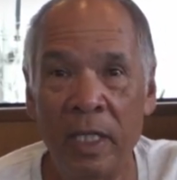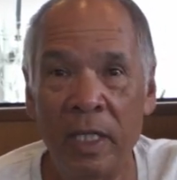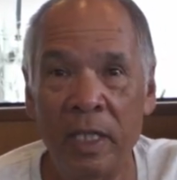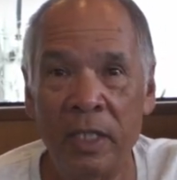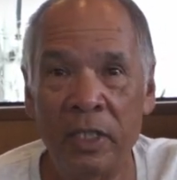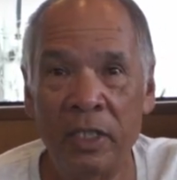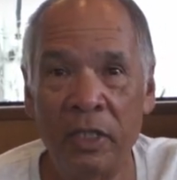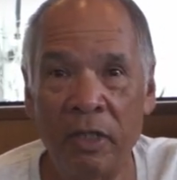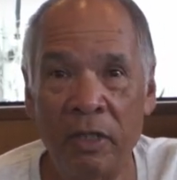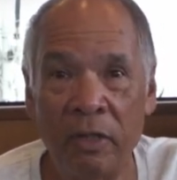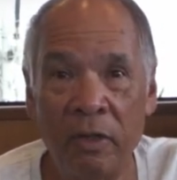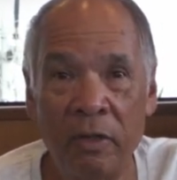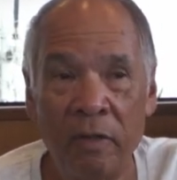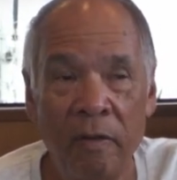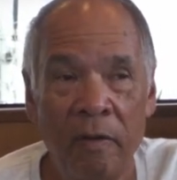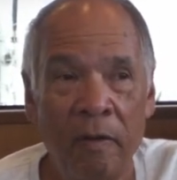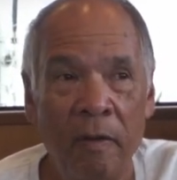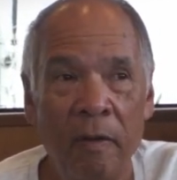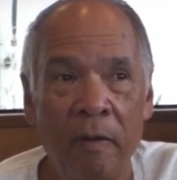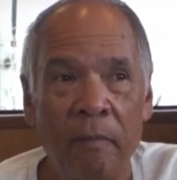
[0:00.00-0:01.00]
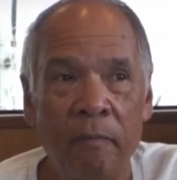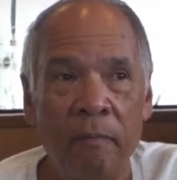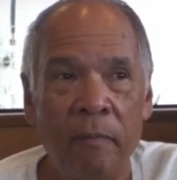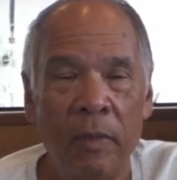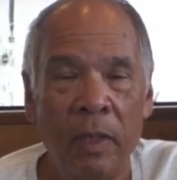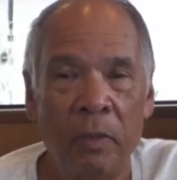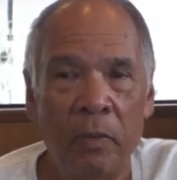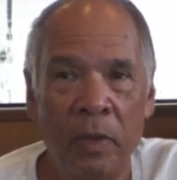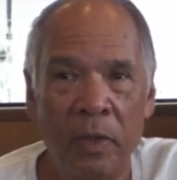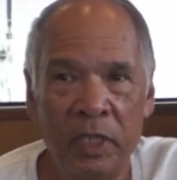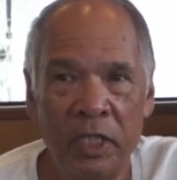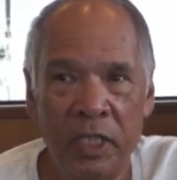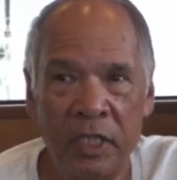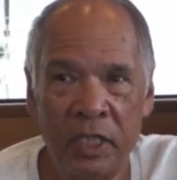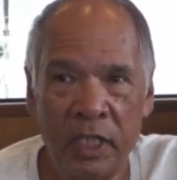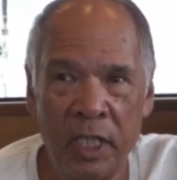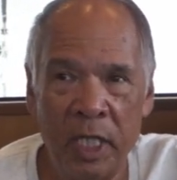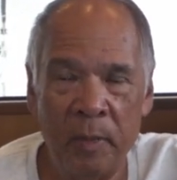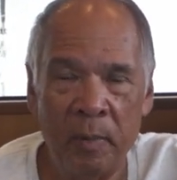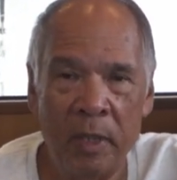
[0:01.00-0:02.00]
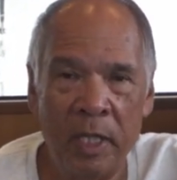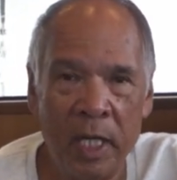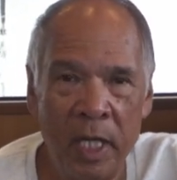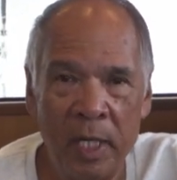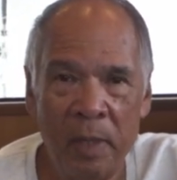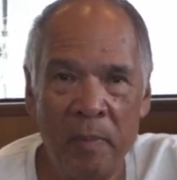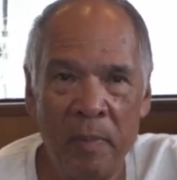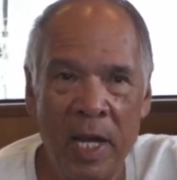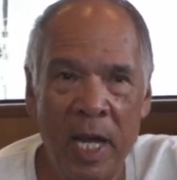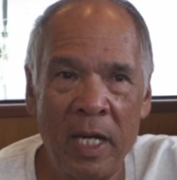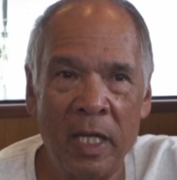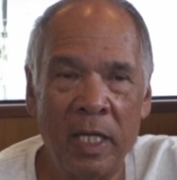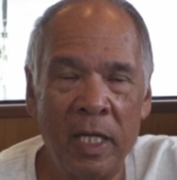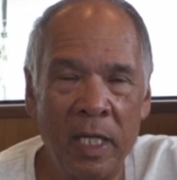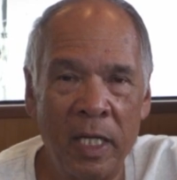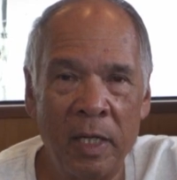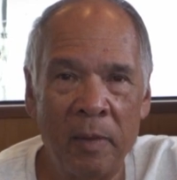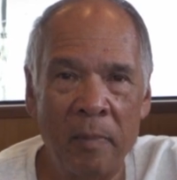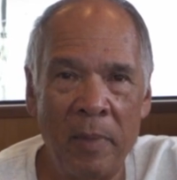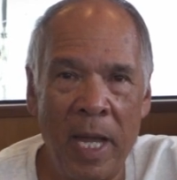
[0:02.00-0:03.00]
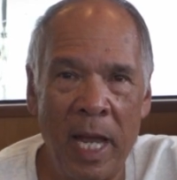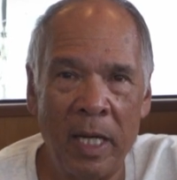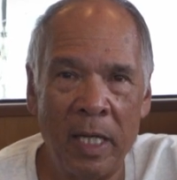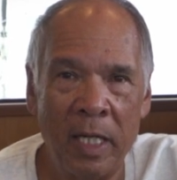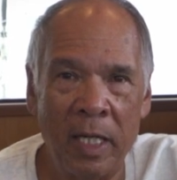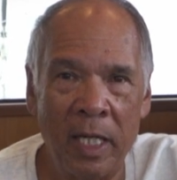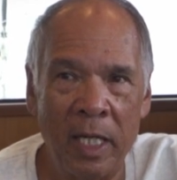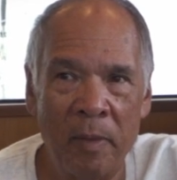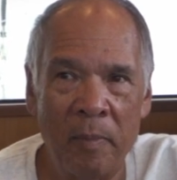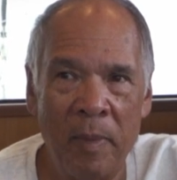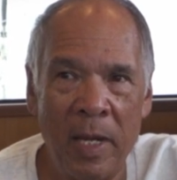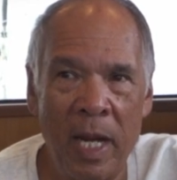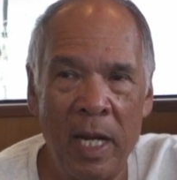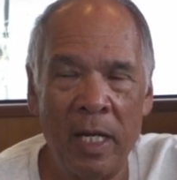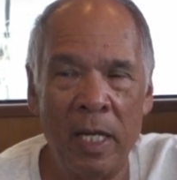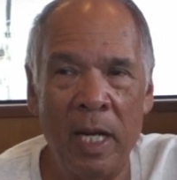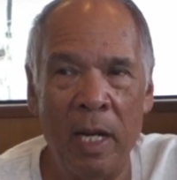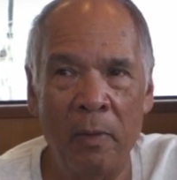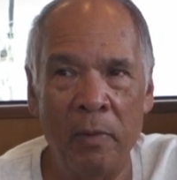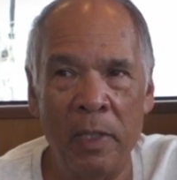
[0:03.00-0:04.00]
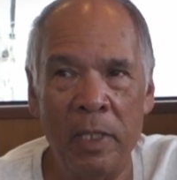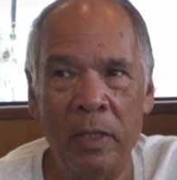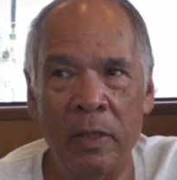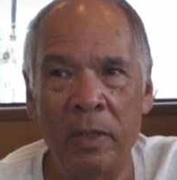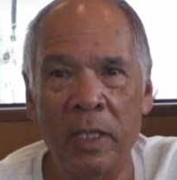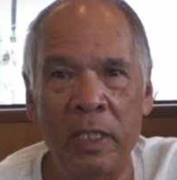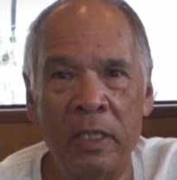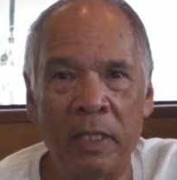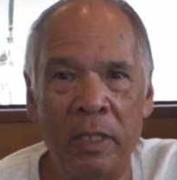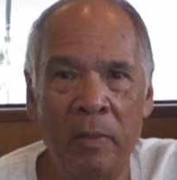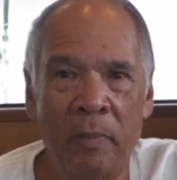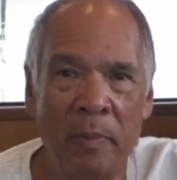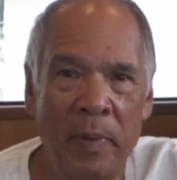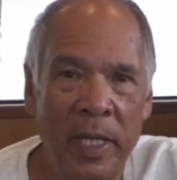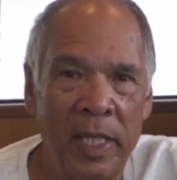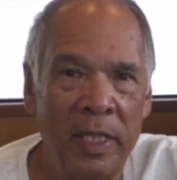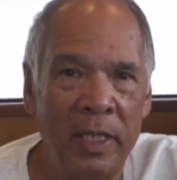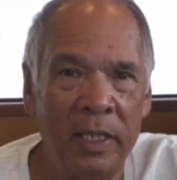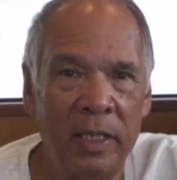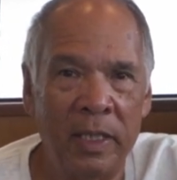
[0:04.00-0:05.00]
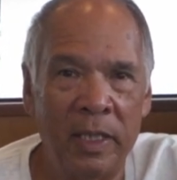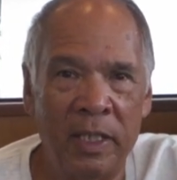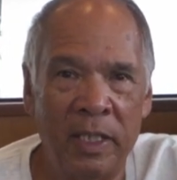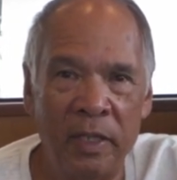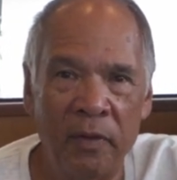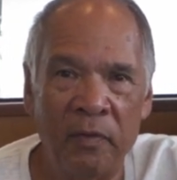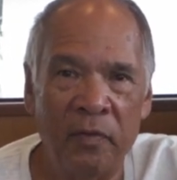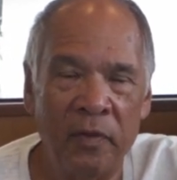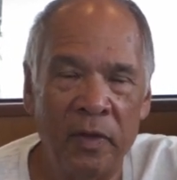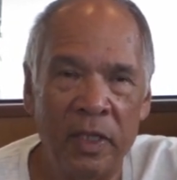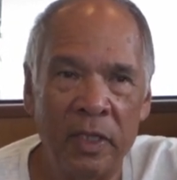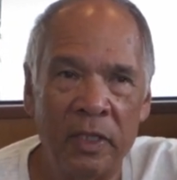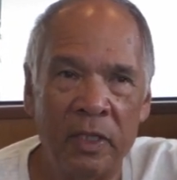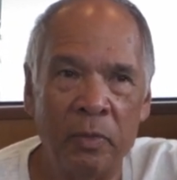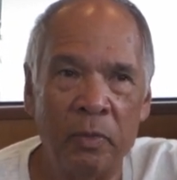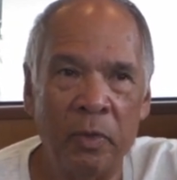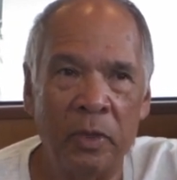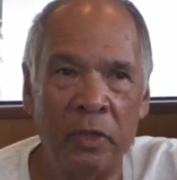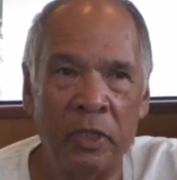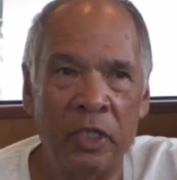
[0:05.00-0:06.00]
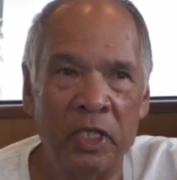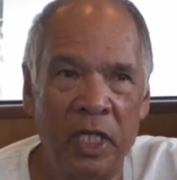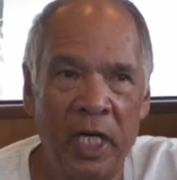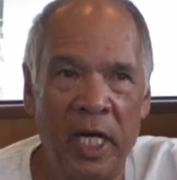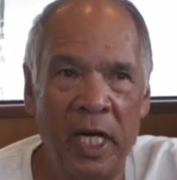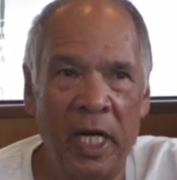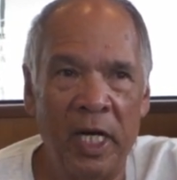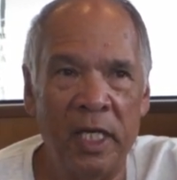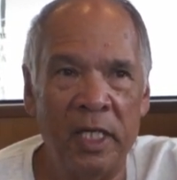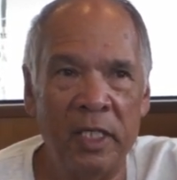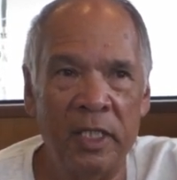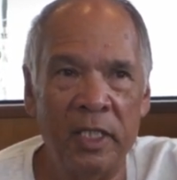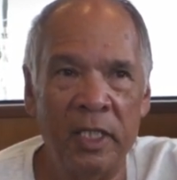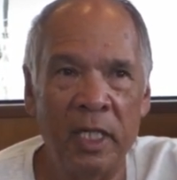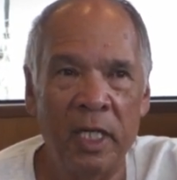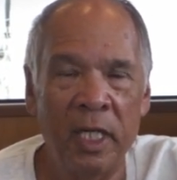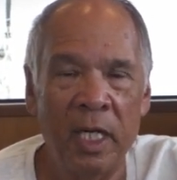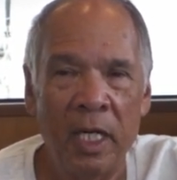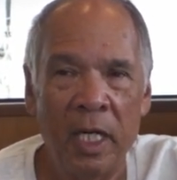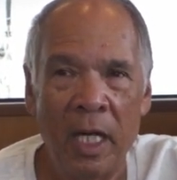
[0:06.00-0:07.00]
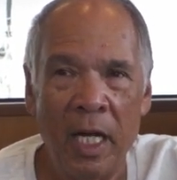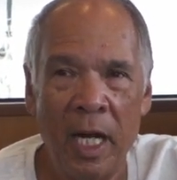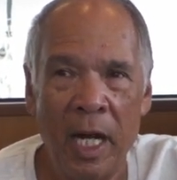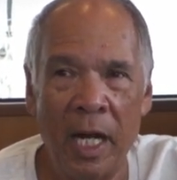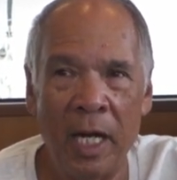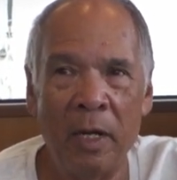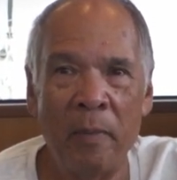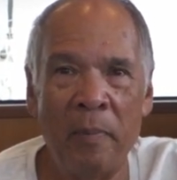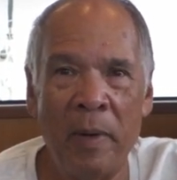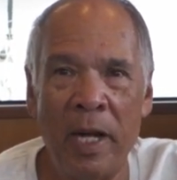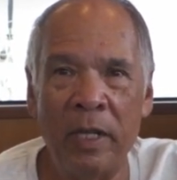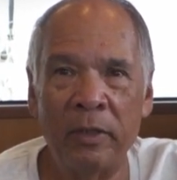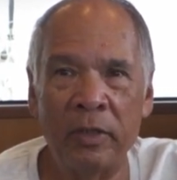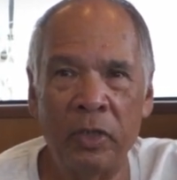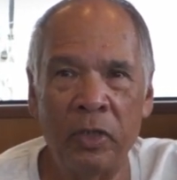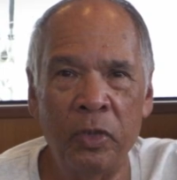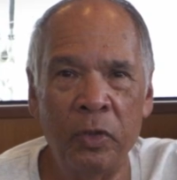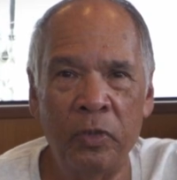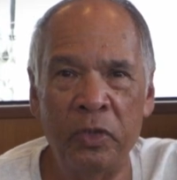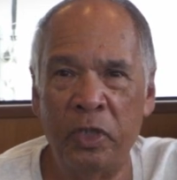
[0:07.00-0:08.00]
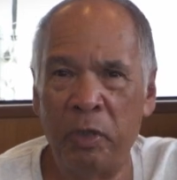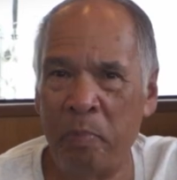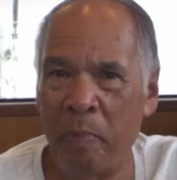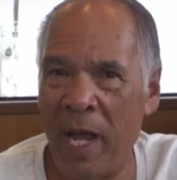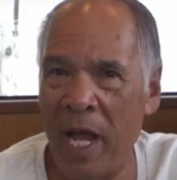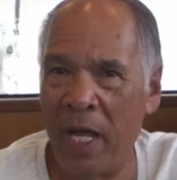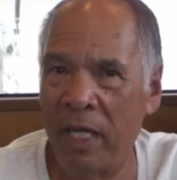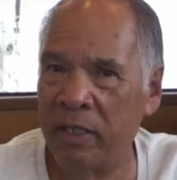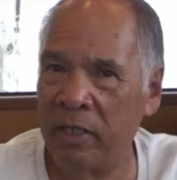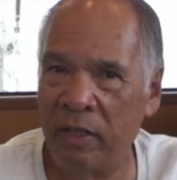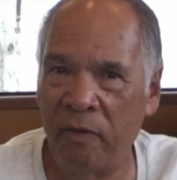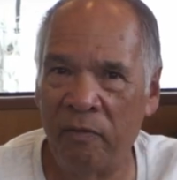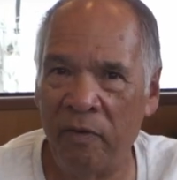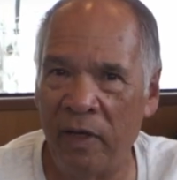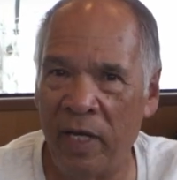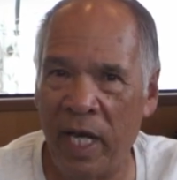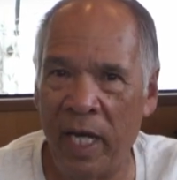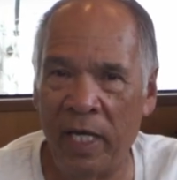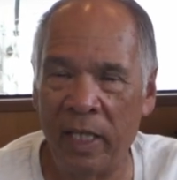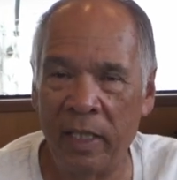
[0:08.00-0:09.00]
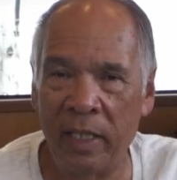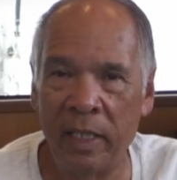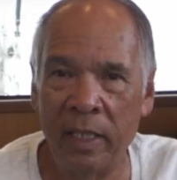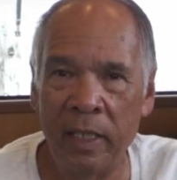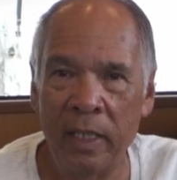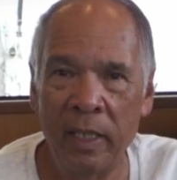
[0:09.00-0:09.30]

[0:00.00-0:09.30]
So we'll just keep cutting back, cutting back, cutting back, and we notice the bite difference will change at about two spans of length.